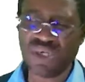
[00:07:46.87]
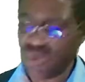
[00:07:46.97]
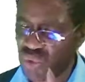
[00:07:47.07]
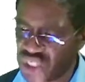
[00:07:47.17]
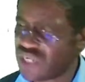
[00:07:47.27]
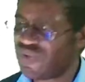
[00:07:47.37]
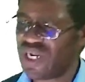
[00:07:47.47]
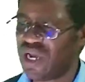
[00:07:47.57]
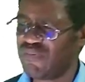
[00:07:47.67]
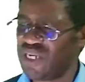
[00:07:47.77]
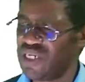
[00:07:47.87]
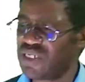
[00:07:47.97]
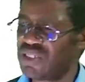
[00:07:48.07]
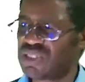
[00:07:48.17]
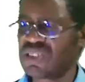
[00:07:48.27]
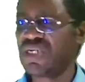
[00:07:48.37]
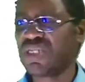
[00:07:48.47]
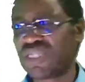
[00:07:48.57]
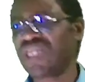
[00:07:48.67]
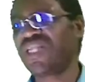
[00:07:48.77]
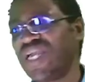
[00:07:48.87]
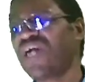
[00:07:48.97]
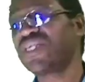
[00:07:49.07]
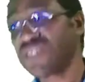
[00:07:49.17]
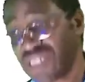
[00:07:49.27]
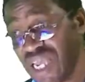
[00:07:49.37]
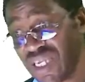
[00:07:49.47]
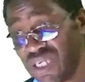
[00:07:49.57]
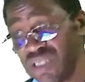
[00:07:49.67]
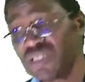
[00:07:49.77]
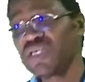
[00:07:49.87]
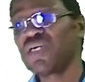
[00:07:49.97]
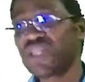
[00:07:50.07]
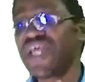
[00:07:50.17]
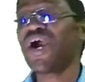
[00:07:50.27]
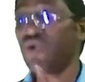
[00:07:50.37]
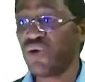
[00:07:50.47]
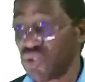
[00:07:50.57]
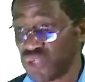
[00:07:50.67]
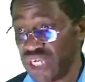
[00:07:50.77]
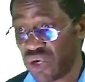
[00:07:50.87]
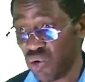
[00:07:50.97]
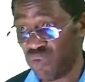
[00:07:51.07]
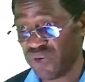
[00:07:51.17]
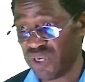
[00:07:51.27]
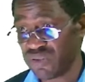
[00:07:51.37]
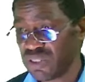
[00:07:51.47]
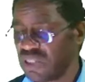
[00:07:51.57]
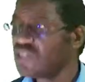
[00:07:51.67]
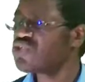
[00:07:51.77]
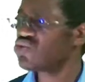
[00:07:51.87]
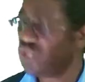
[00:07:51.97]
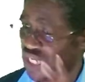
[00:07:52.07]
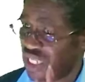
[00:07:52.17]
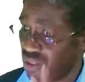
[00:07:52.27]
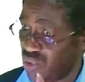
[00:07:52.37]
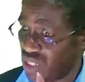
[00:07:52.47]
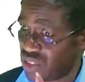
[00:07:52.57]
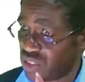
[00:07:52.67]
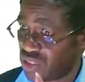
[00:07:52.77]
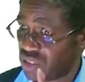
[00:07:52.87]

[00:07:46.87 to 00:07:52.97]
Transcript: whichever liabilities that they are deciding they are going to take over. So in other words,